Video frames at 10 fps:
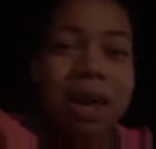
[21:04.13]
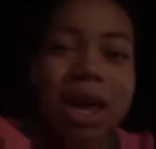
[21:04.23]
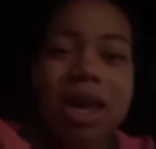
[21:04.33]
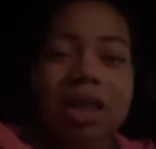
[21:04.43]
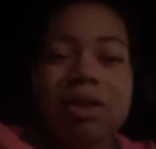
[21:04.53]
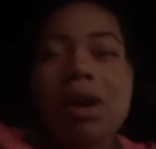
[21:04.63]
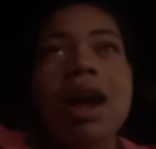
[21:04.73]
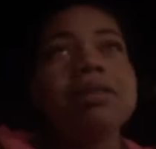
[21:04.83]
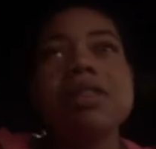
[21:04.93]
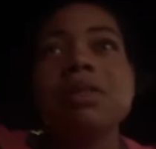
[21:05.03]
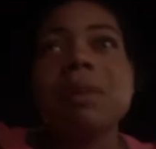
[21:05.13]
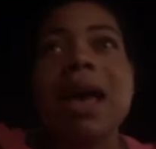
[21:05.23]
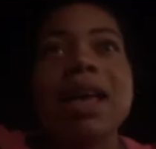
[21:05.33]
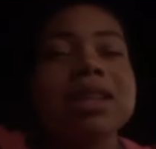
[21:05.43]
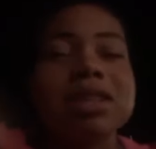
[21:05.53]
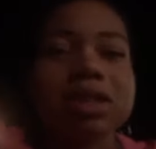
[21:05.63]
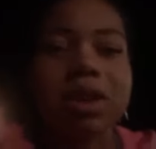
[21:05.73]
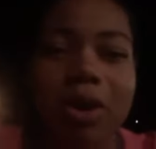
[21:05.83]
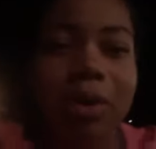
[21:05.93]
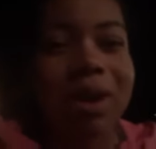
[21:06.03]
wet and the ground was wet,
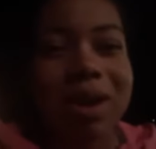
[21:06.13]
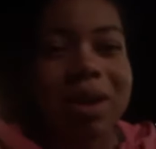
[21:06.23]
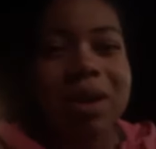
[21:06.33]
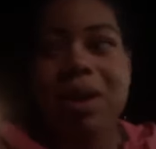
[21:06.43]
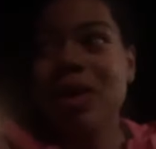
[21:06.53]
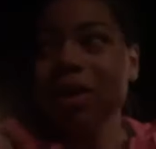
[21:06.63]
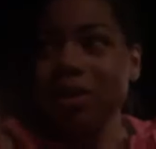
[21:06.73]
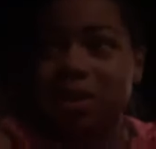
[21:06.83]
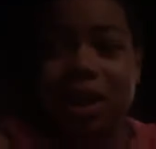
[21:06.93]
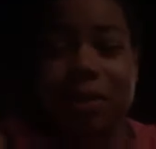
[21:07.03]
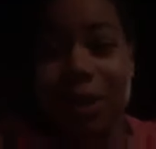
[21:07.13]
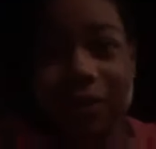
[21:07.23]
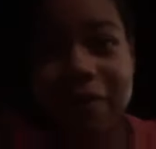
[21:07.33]
so can't make